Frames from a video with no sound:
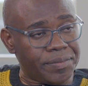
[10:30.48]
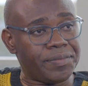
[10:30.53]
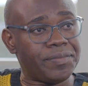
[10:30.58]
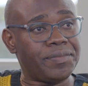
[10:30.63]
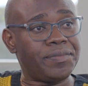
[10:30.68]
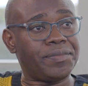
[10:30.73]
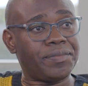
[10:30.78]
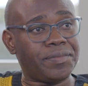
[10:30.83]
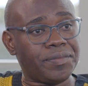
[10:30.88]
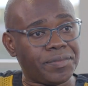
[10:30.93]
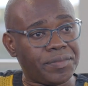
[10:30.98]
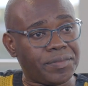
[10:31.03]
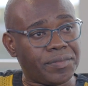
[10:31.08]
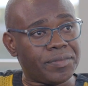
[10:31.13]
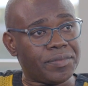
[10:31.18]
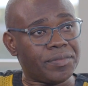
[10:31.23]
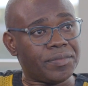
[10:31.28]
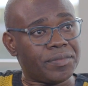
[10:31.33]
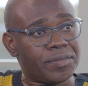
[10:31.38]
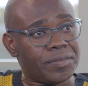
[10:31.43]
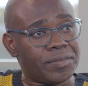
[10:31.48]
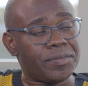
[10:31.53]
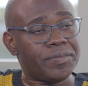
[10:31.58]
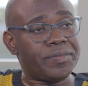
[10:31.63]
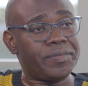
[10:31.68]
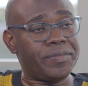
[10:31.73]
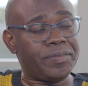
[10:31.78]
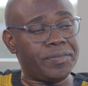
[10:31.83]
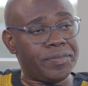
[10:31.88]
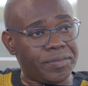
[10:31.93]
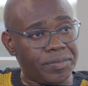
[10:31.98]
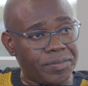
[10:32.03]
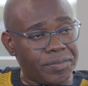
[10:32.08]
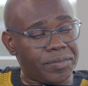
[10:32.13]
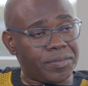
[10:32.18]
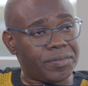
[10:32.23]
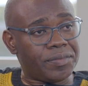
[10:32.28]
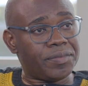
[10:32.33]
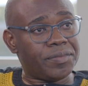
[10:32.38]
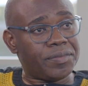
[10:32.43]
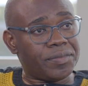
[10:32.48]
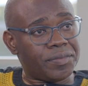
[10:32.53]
Oh, impressive, Prof. And